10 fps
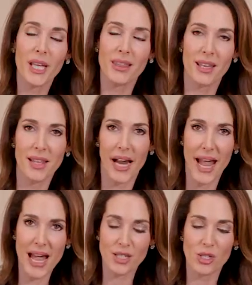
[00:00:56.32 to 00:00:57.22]
thing that I
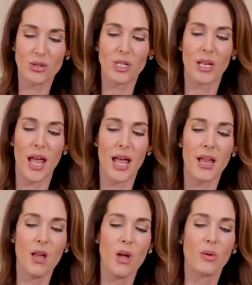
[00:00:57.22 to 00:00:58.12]
had to do
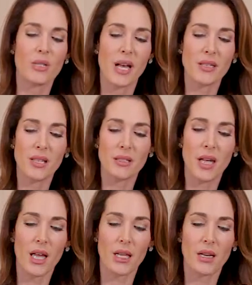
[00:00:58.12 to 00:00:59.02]
today was I
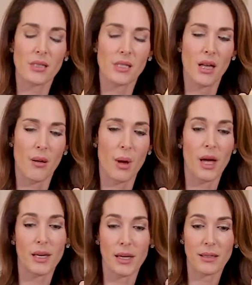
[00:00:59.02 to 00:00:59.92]
sauteed some
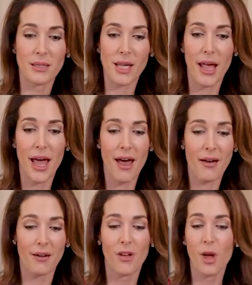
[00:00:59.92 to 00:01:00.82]
onions. I
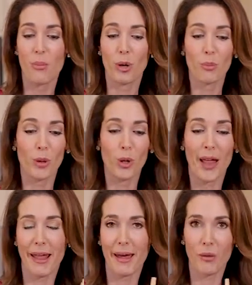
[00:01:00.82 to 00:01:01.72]
had
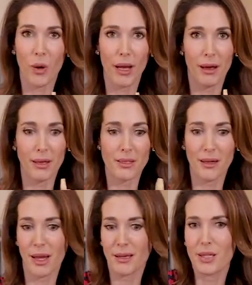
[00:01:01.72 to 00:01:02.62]
purple and white onions
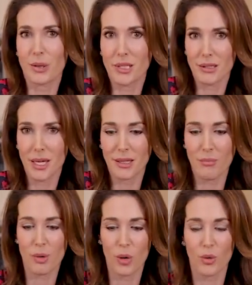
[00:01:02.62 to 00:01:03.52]
on hand, so I sauteed
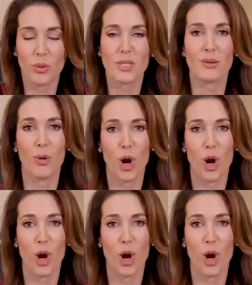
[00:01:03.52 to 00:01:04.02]
them both with some